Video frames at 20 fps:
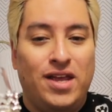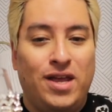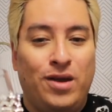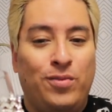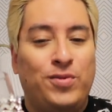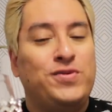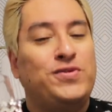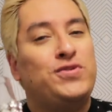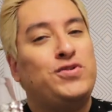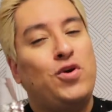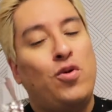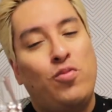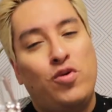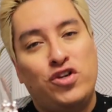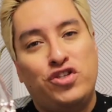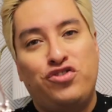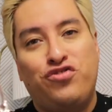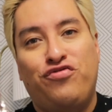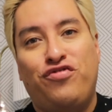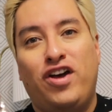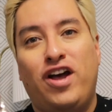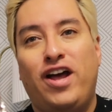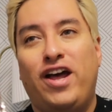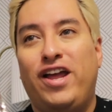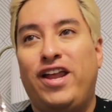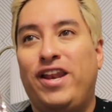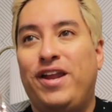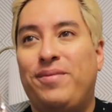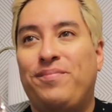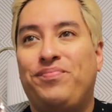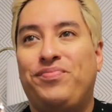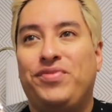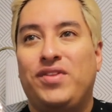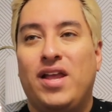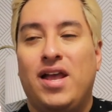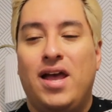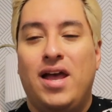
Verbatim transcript: It was so much fun.